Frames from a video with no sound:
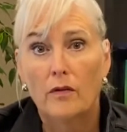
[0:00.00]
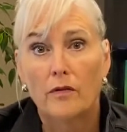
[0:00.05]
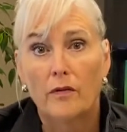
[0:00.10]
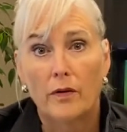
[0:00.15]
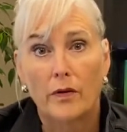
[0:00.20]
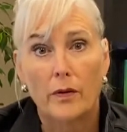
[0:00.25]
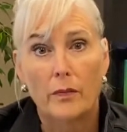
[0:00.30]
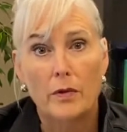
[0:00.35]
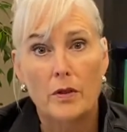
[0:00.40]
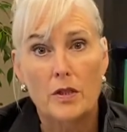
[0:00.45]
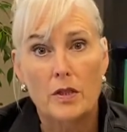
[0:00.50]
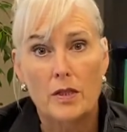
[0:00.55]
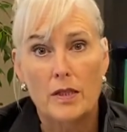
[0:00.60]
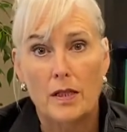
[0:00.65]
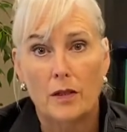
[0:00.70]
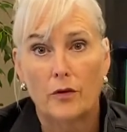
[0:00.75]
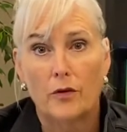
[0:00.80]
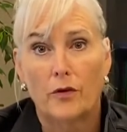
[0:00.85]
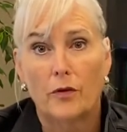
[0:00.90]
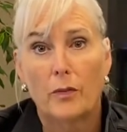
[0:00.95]
Very much a
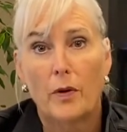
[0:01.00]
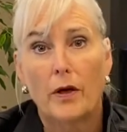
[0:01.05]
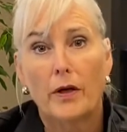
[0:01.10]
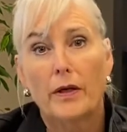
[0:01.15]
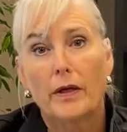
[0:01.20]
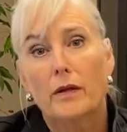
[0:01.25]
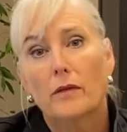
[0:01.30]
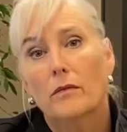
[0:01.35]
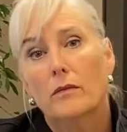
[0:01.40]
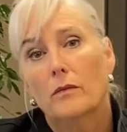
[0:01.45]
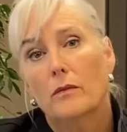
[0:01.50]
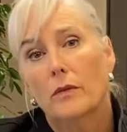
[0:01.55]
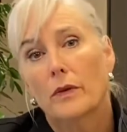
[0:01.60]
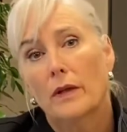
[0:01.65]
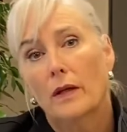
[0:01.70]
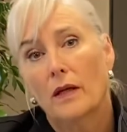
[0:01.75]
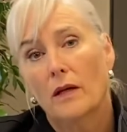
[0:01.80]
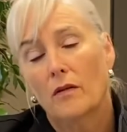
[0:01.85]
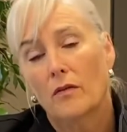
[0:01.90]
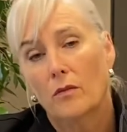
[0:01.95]
seller's market.
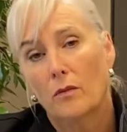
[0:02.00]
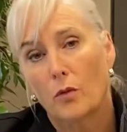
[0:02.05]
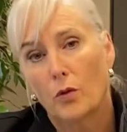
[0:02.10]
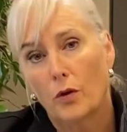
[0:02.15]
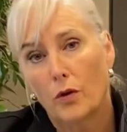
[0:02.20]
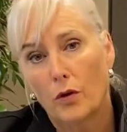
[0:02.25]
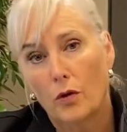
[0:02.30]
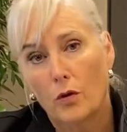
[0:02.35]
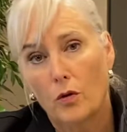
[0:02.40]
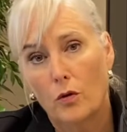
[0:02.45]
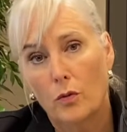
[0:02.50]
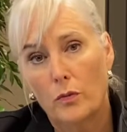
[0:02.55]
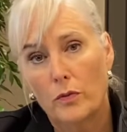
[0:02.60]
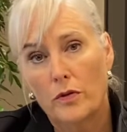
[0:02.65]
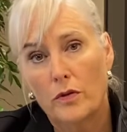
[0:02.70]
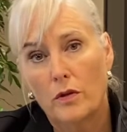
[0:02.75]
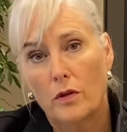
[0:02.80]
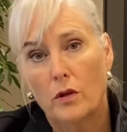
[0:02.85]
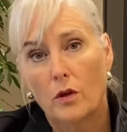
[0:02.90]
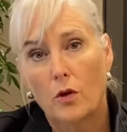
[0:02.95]
We have more
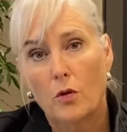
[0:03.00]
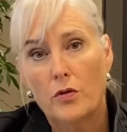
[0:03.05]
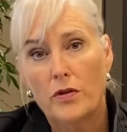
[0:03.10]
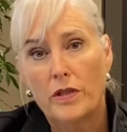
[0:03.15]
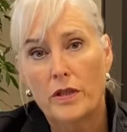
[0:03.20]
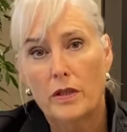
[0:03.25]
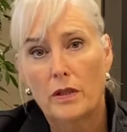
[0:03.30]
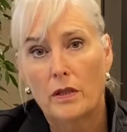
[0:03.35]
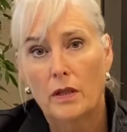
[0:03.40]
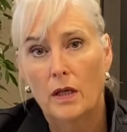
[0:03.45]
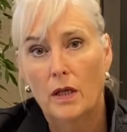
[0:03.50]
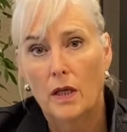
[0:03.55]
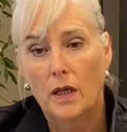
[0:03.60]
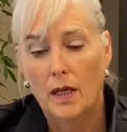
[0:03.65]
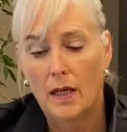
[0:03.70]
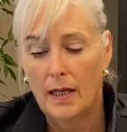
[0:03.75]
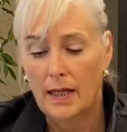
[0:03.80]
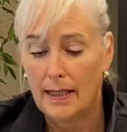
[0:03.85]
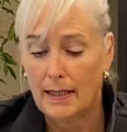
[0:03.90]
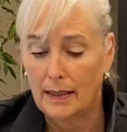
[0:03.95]
homes closing
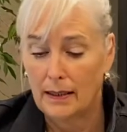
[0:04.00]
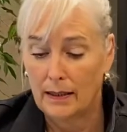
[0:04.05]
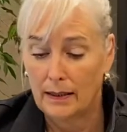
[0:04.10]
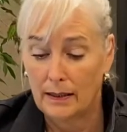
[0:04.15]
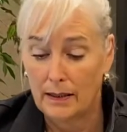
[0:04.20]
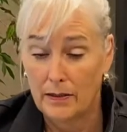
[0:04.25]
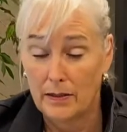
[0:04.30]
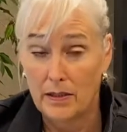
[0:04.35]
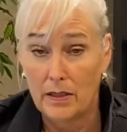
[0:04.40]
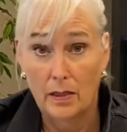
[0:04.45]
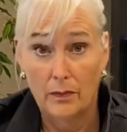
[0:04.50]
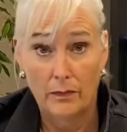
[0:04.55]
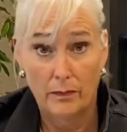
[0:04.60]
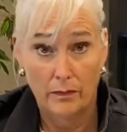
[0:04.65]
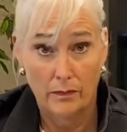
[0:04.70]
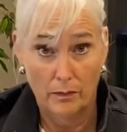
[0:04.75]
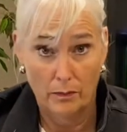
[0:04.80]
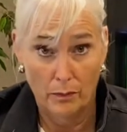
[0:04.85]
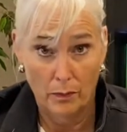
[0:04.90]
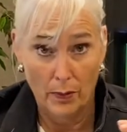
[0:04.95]
in
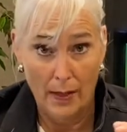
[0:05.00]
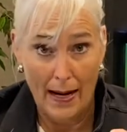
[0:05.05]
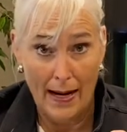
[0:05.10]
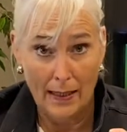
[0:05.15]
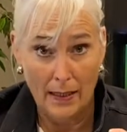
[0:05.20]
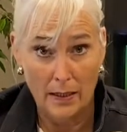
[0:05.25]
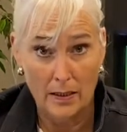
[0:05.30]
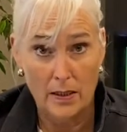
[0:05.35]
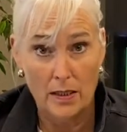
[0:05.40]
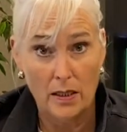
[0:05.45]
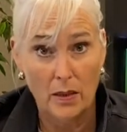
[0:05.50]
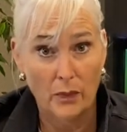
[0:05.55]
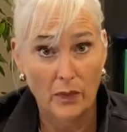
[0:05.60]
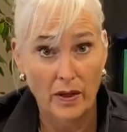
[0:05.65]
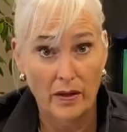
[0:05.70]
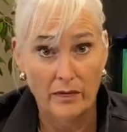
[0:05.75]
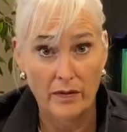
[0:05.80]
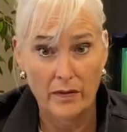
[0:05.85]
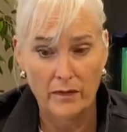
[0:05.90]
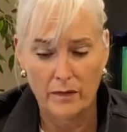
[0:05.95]
some brackets than
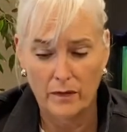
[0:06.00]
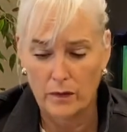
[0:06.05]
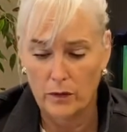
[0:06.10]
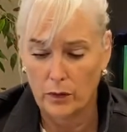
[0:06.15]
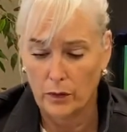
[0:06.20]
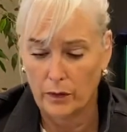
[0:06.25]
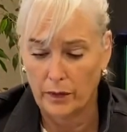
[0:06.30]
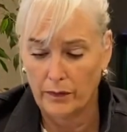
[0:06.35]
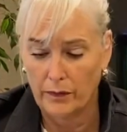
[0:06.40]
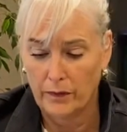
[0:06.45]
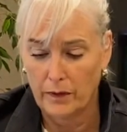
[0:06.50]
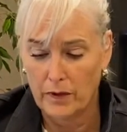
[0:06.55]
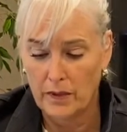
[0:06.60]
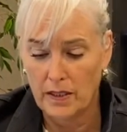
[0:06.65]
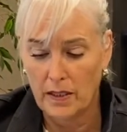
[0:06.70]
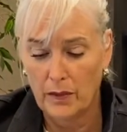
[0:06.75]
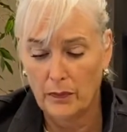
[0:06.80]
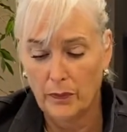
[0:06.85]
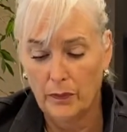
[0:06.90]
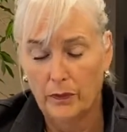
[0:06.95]
we have inventory. For
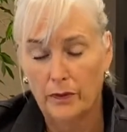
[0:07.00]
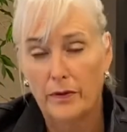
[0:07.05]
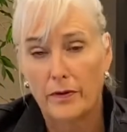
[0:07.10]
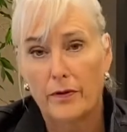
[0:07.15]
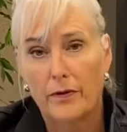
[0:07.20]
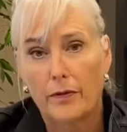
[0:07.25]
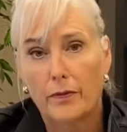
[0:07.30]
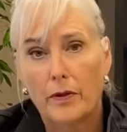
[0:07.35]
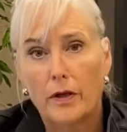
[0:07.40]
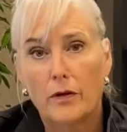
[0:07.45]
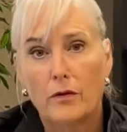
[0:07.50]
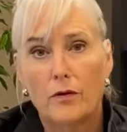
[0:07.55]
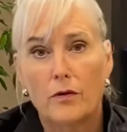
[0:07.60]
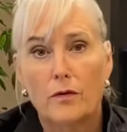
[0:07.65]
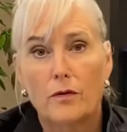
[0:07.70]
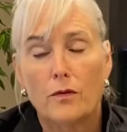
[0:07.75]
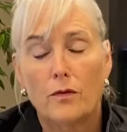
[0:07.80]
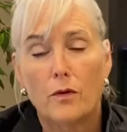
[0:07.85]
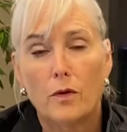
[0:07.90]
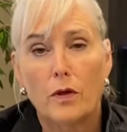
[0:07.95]
example, in the
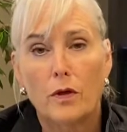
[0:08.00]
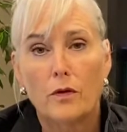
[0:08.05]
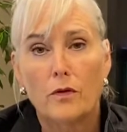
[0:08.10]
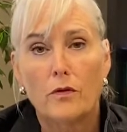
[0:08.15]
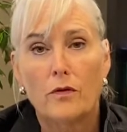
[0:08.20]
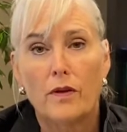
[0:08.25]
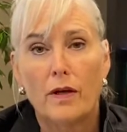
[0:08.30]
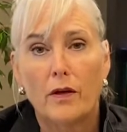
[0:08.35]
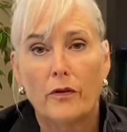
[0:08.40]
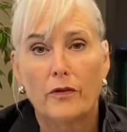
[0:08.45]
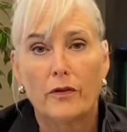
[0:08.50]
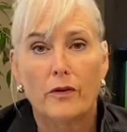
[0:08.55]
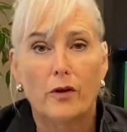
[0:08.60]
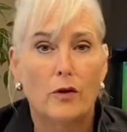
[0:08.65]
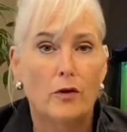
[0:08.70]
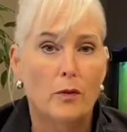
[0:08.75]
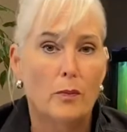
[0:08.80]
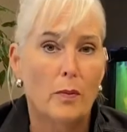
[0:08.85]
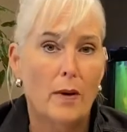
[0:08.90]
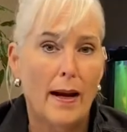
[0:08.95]
$300,000 to
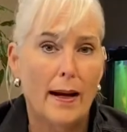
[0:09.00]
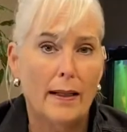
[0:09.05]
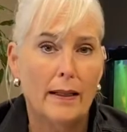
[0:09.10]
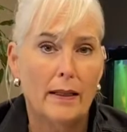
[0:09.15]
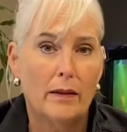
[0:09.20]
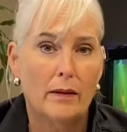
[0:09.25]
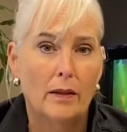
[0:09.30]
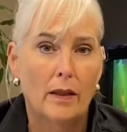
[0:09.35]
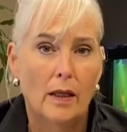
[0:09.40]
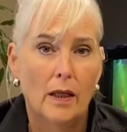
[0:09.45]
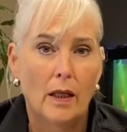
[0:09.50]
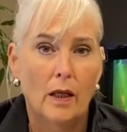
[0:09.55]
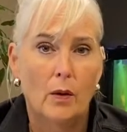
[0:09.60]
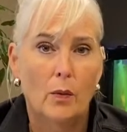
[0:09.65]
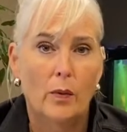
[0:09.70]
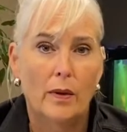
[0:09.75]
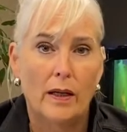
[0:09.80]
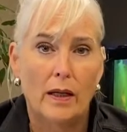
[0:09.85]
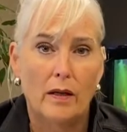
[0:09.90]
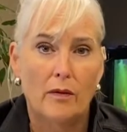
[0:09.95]
$400,000 bracket,
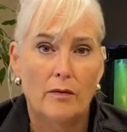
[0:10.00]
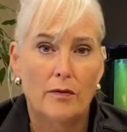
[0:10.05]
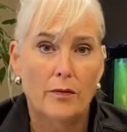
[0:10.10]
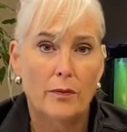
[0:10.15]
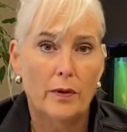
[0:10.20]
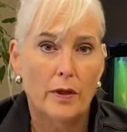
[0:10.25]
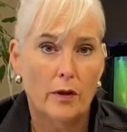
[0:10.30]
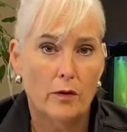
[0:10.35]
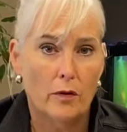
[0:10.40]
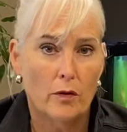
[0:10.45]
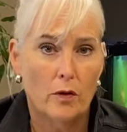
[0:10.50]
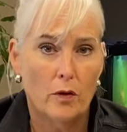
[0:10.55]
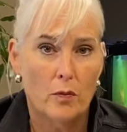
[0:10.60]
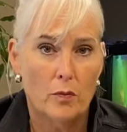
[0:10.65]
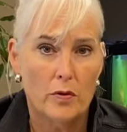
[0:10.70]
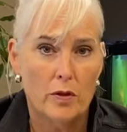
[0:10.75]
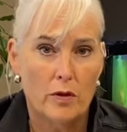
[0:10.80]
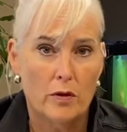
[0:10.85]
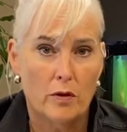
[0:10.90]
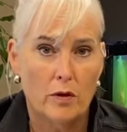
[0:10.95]
we have 300
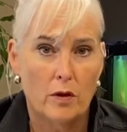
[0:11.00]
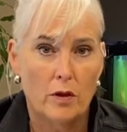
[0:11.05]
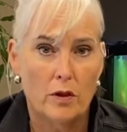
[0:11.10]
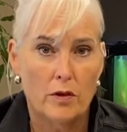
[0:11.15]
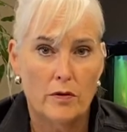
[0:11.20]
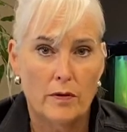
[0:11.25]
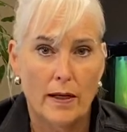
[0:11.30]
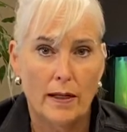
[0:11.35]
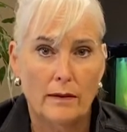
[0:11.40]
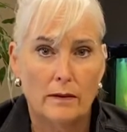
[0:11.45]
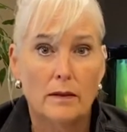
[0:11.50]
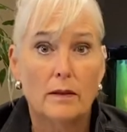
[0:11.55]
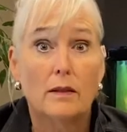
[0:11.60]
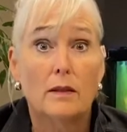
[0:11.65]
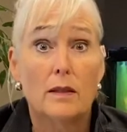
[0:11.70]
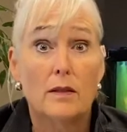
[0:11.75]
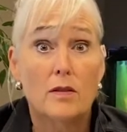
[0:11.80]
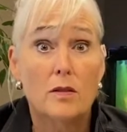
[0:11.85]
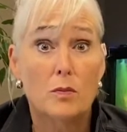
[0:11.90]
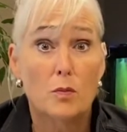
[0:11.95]
homes under contract.
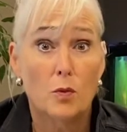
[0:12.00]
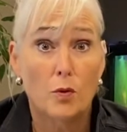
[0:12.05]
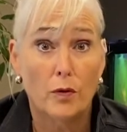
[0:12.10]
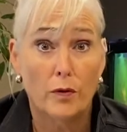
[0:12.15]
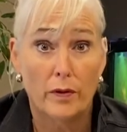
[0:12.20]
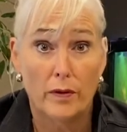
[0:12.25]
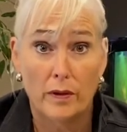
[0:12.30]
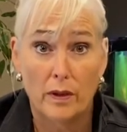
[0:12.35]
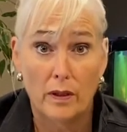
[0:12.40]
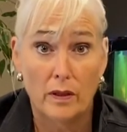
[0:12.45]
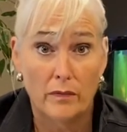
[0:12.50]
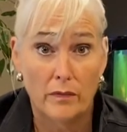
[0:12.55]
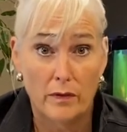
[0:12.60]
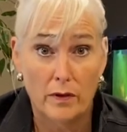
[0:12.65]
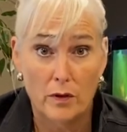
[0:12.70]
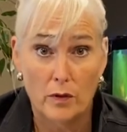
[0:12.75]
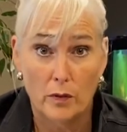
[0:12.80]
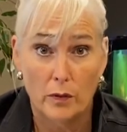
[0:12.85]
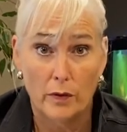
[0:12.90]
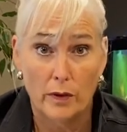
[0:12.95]
That's more than the
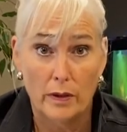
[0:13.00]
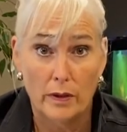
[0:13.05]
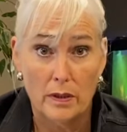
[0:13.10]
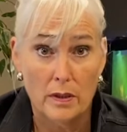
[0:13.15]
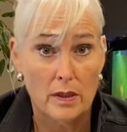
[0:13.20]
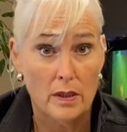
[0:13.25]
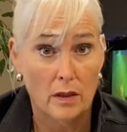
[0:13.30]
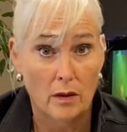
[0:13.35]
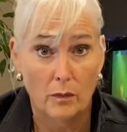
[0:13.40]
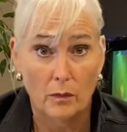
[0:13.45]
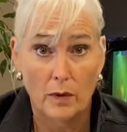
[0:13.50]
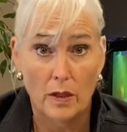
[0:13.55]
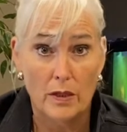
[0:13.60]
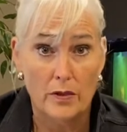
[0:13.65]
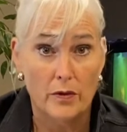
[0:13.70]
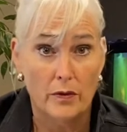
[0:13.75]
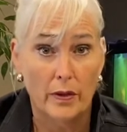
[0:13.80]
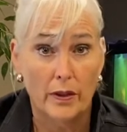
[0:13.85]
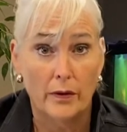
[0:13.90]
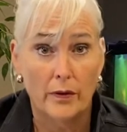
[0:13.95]
inventory in the
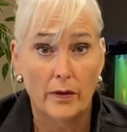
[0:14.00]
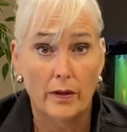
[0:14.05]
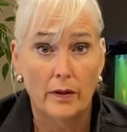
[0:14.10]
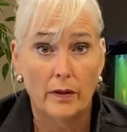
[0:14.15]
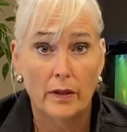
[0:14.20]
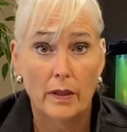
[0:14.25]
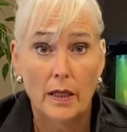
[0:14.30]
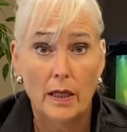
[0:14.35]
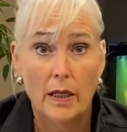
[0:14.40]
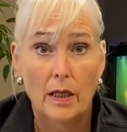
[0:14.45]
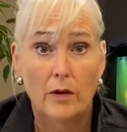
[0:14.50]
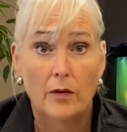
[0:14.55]
Salem-Keizer area.